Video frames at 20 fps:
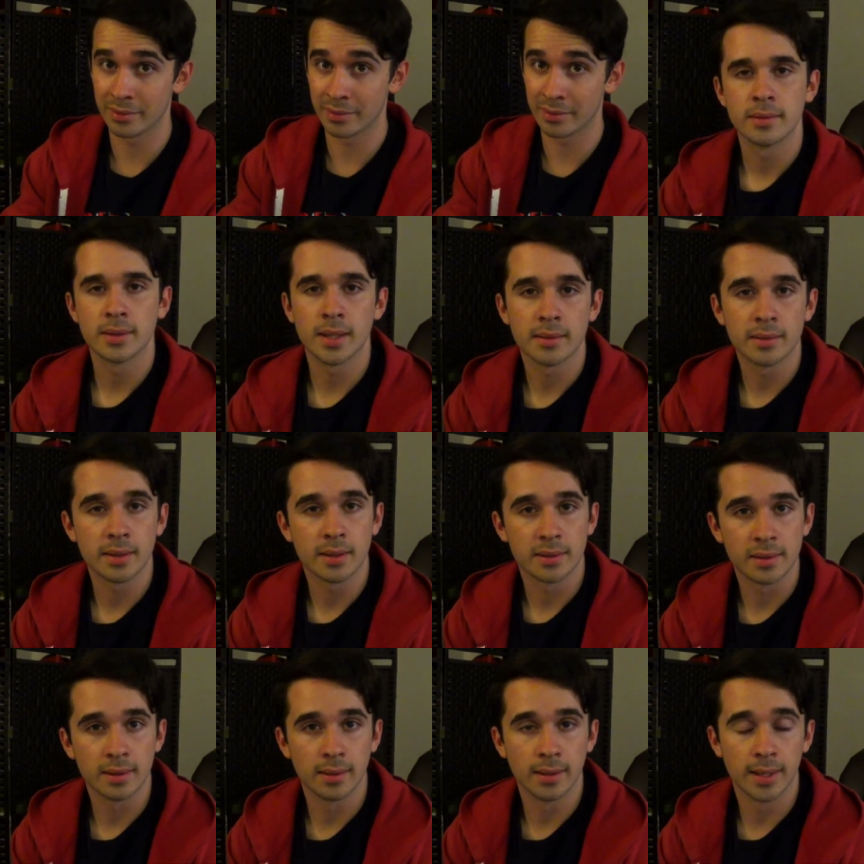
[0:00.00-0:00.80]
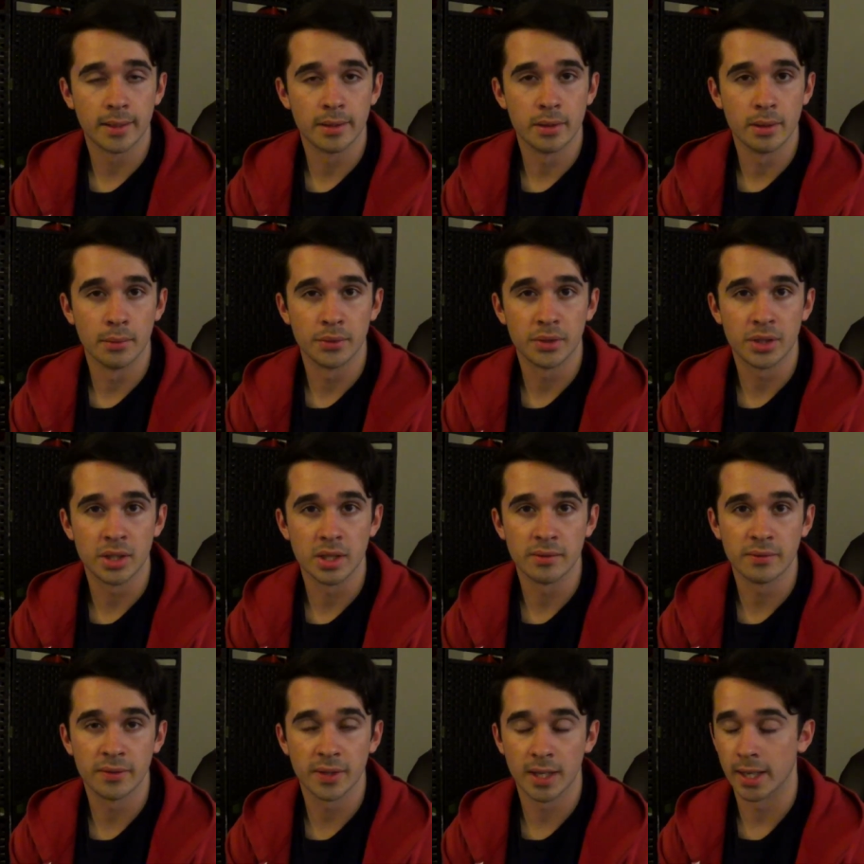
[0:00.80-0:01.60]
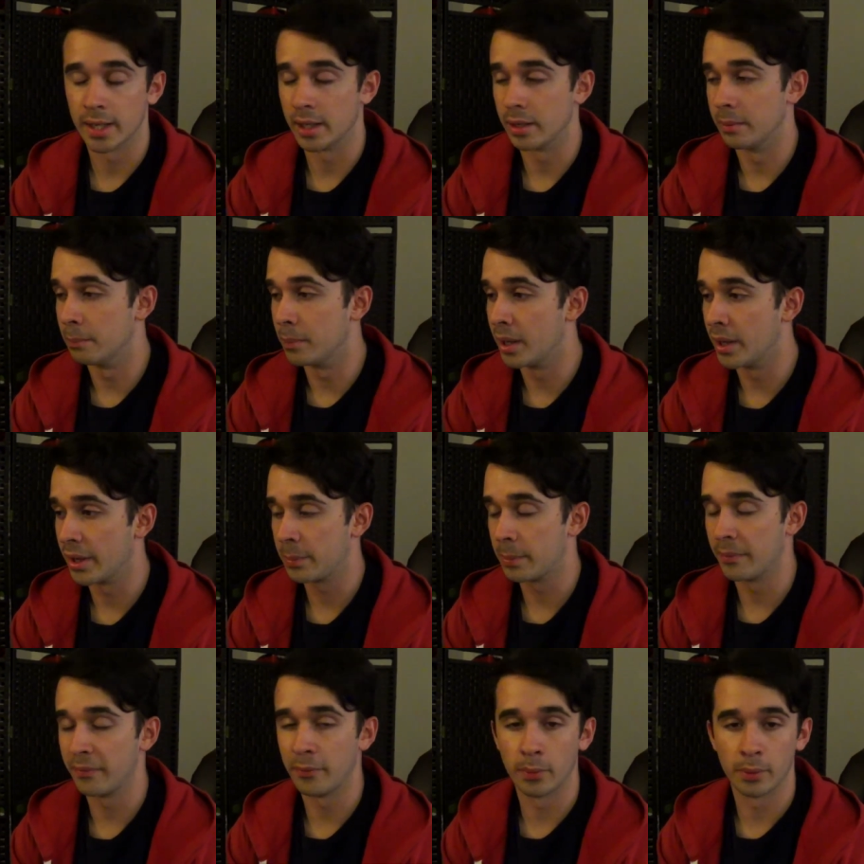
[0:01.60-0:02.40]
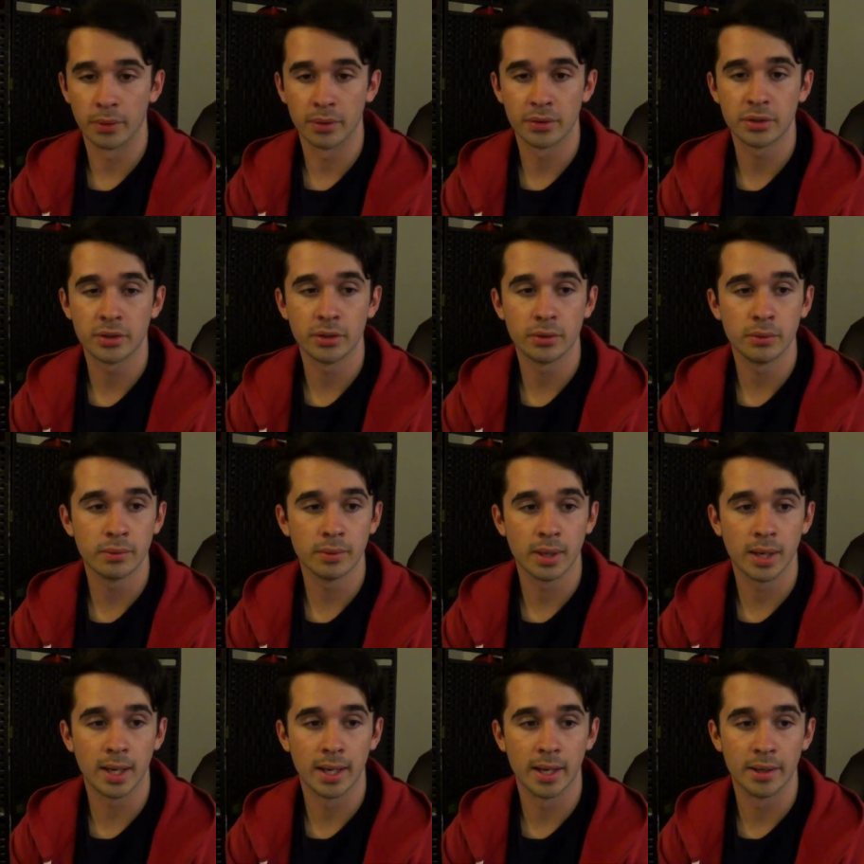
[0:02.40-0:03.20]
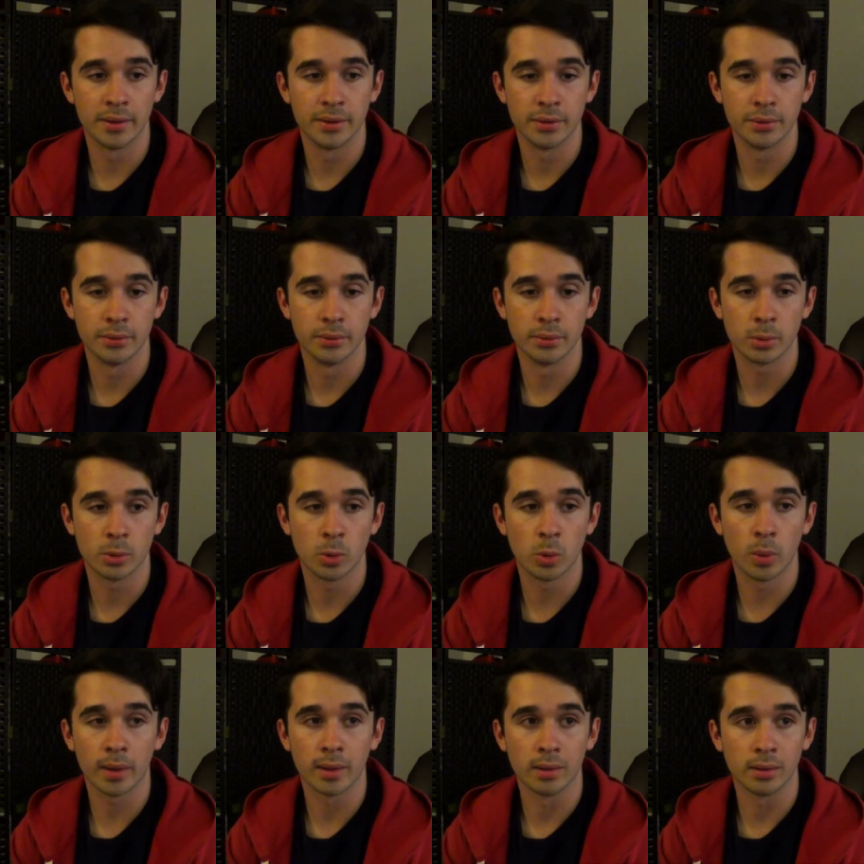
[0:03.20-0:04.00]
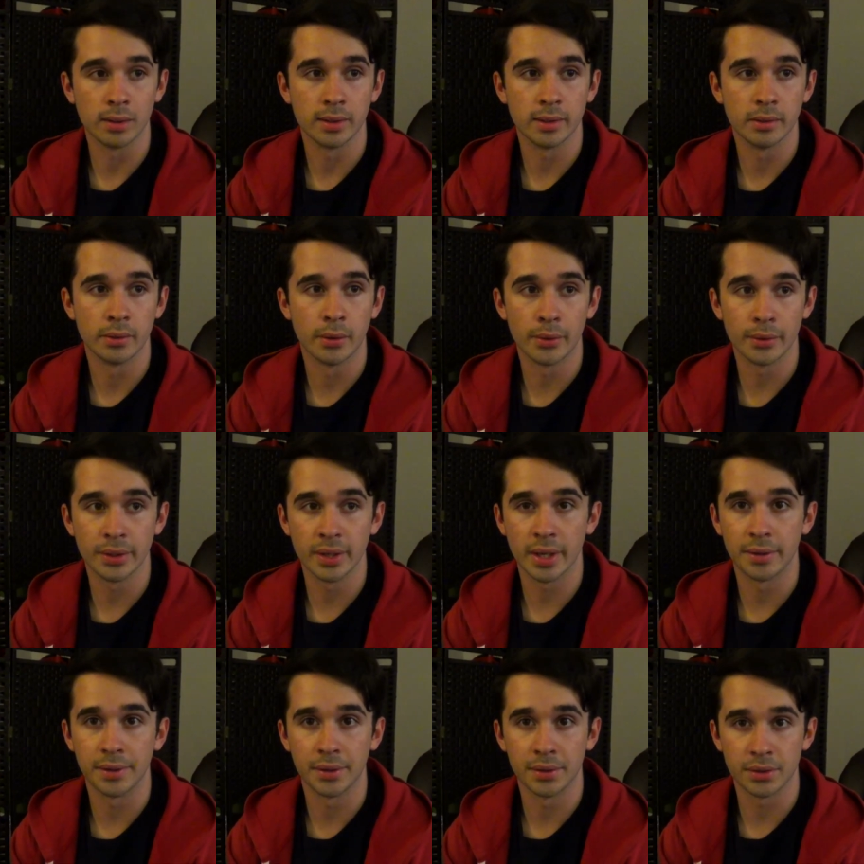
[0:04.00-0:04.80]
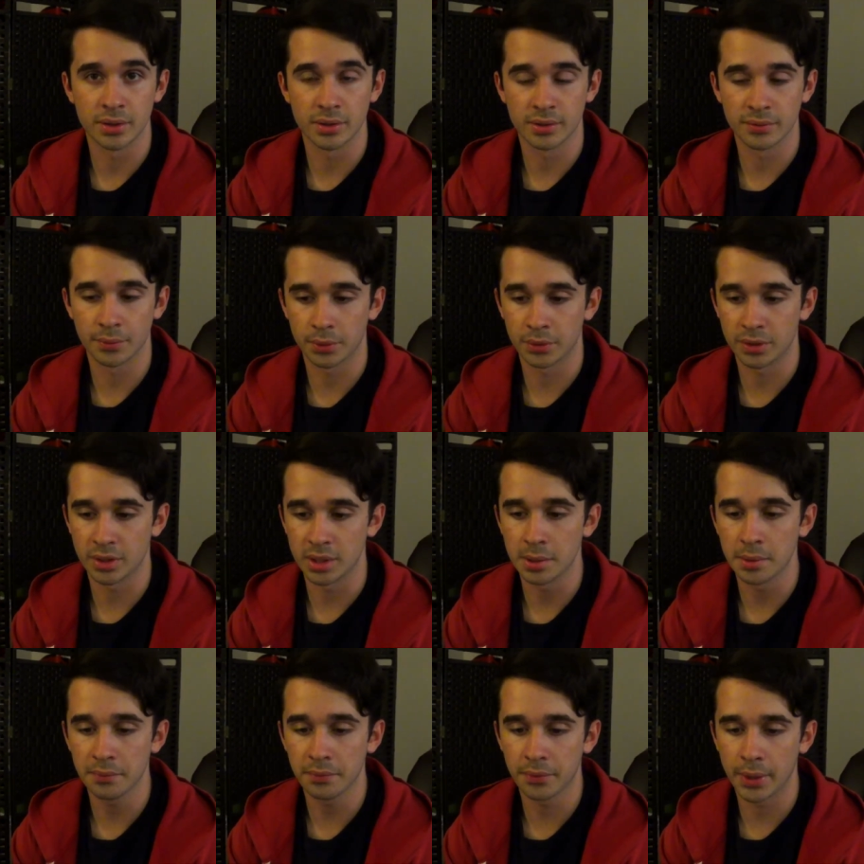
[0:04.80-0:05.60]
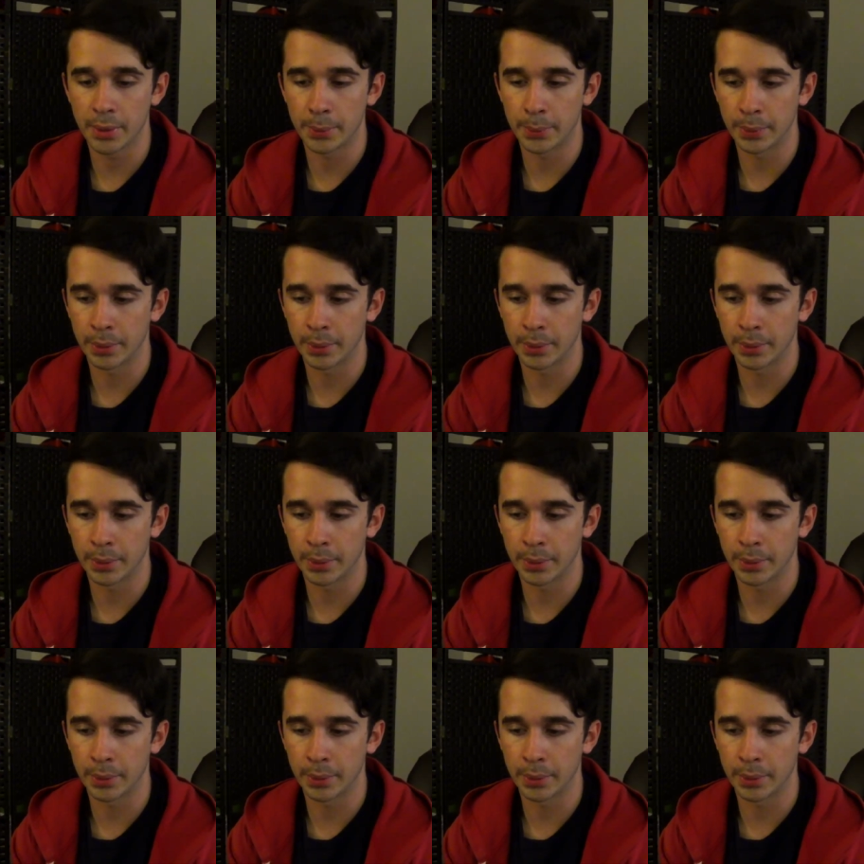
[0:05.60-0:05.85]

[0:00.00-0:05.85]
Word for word: Since I still had no chief and I had a month before the shoot, I had to quickly hold auditions for chief. There